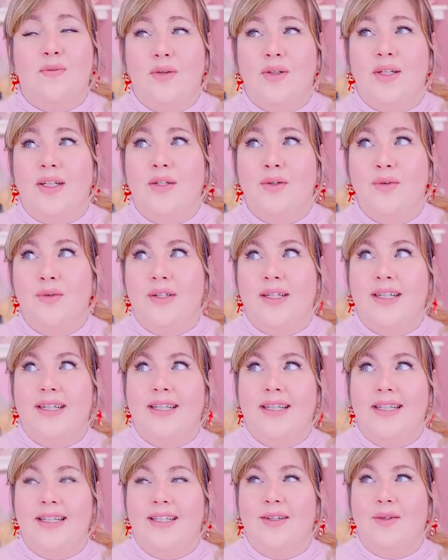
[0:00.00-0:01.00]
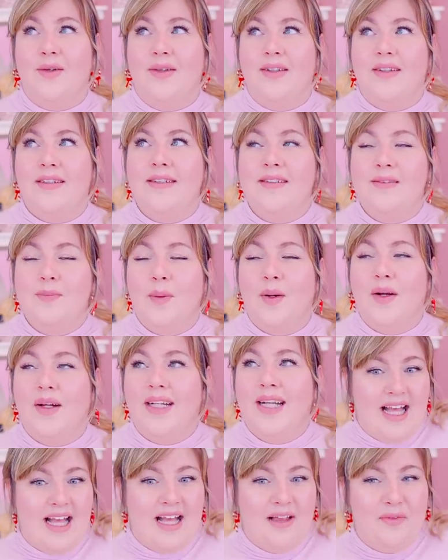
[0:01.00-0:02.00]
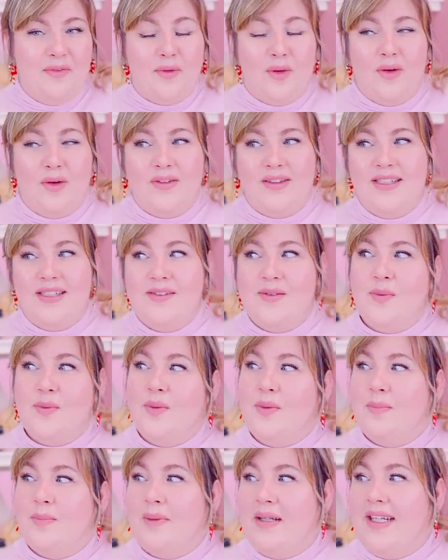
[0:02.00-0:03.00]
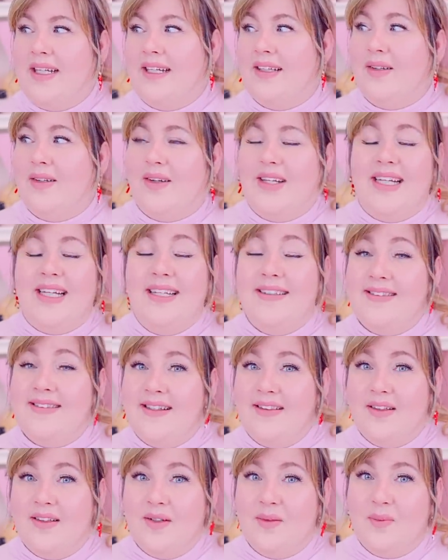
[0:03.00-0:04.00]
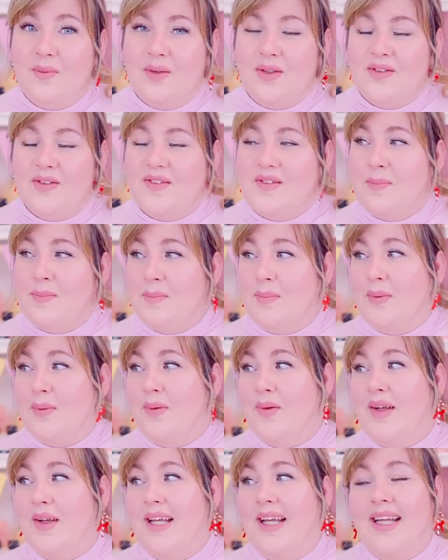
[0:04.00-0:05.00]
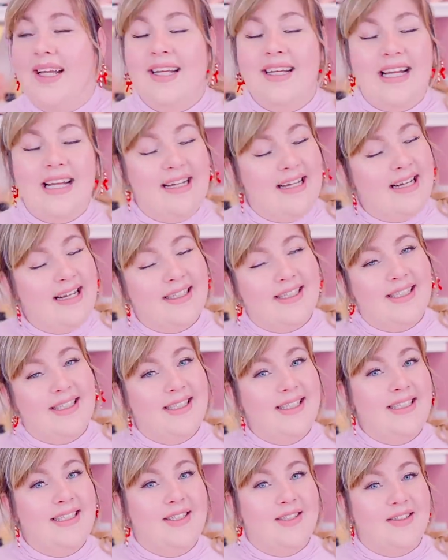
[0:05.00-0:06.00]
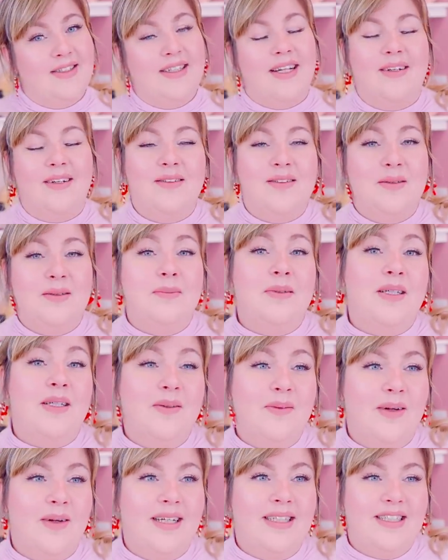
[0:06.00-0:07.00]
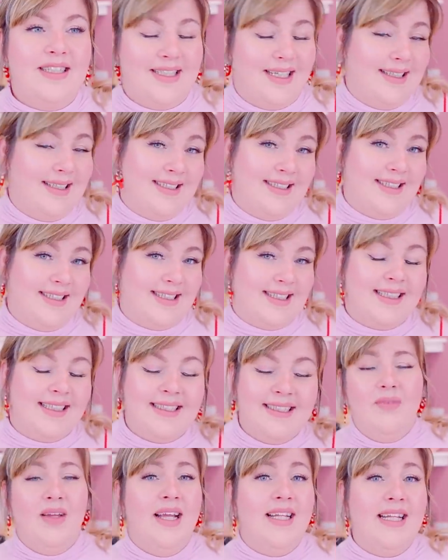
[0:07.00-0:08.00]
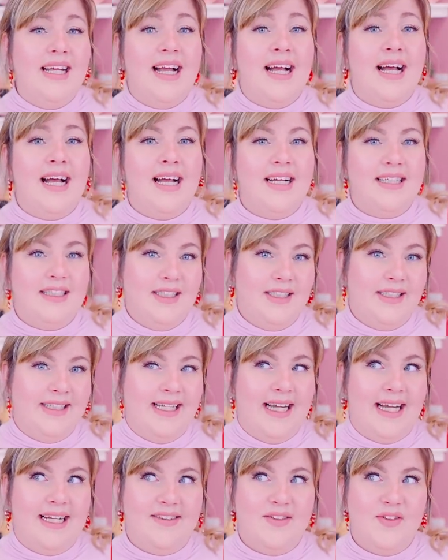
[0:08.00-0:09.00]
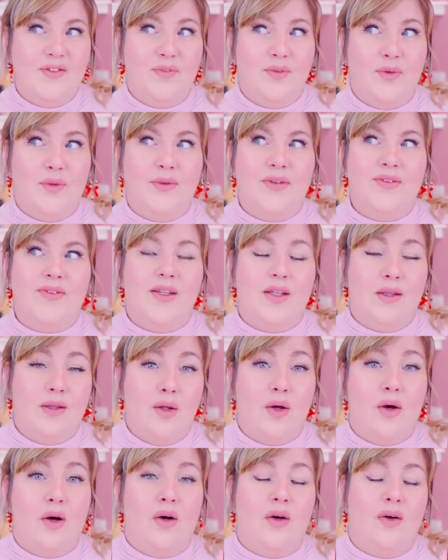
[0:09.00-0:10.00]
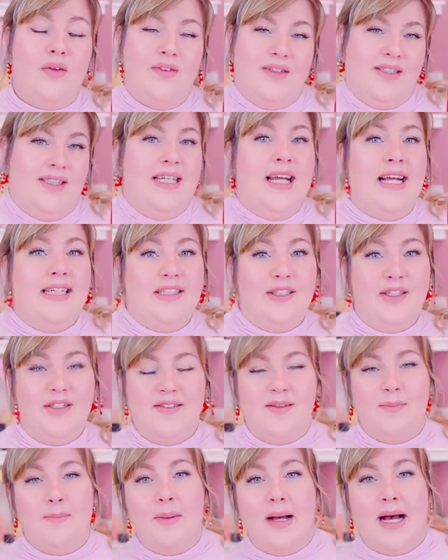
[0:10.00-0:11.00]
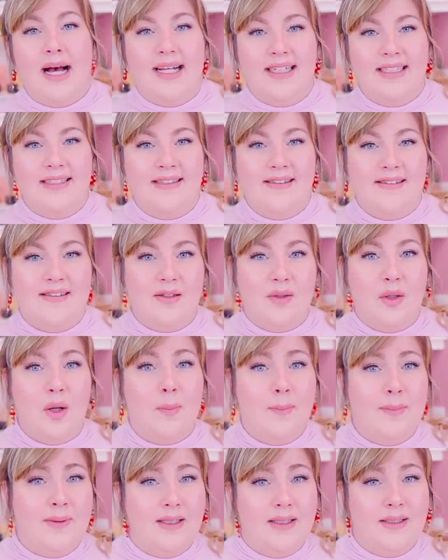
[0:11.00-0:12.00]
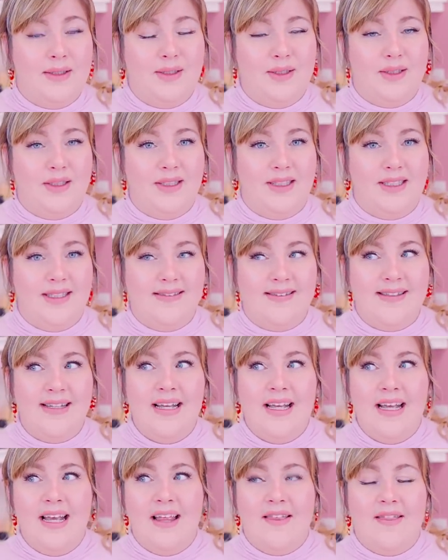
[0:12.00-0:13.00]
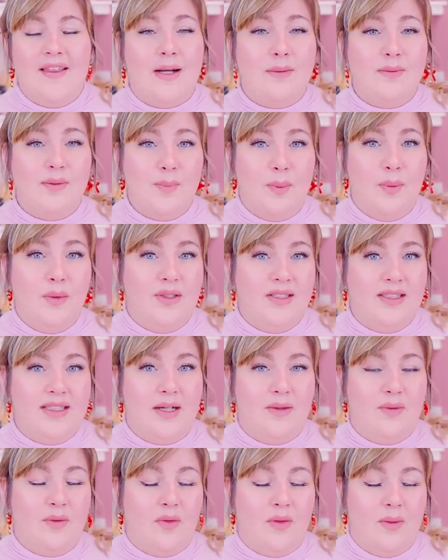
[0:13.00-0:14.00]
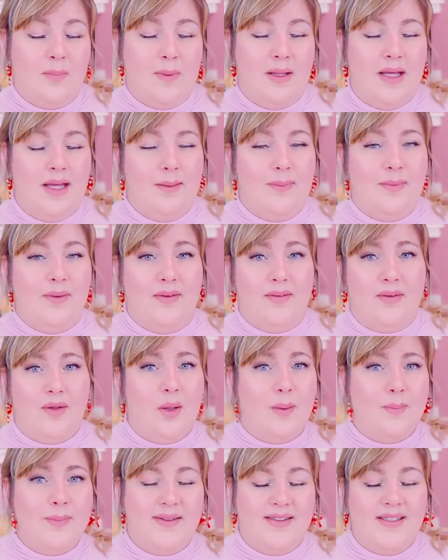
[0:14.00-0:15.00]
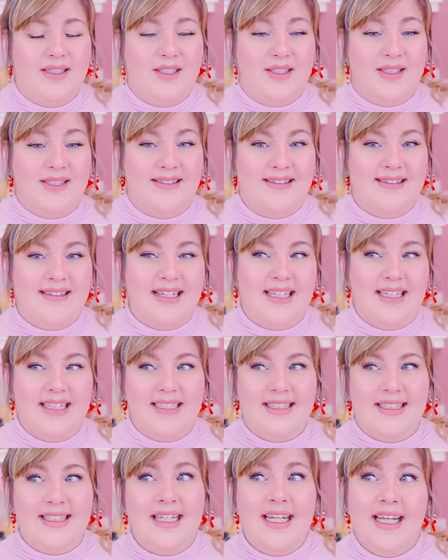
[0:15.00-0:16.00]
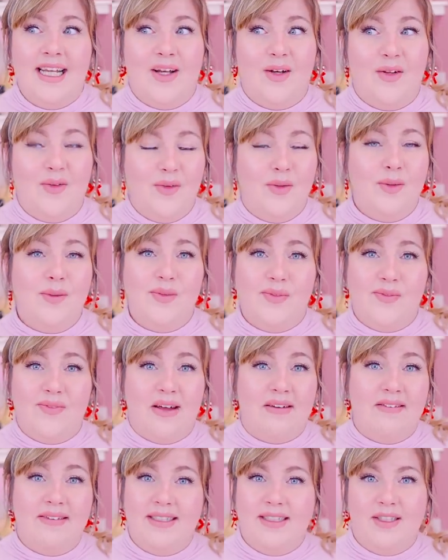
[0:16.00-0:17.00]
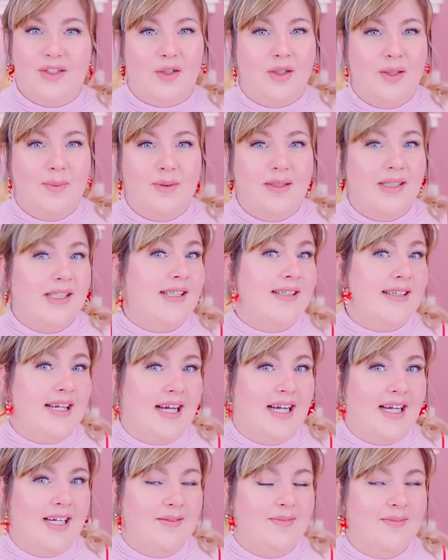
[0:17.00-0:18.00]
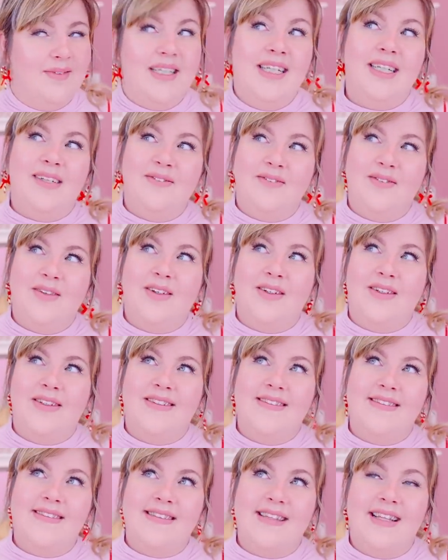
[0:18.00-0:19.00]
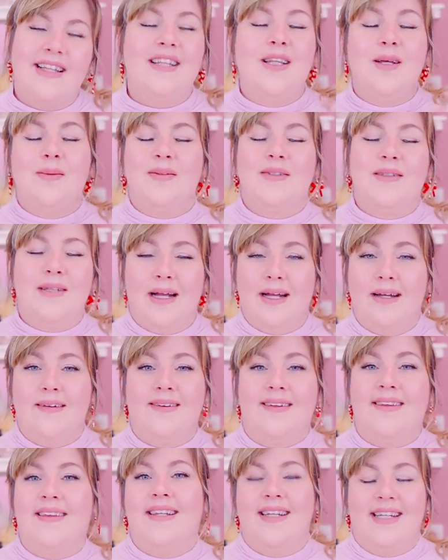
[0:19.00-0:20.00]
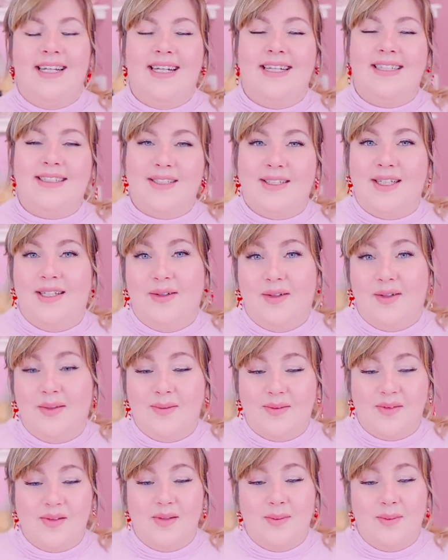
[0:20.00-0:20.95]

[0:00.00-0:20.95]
running critically low at this point. I thought this would be a lot easier than it was, but it actually turned out to be quite challenging. And I actually had to focus a lot on the textures and patterns and combinations that I was putting down on the paper and the compositions. And although it was very enjoyable at the time, it was a lot more tiring than I actually thought it was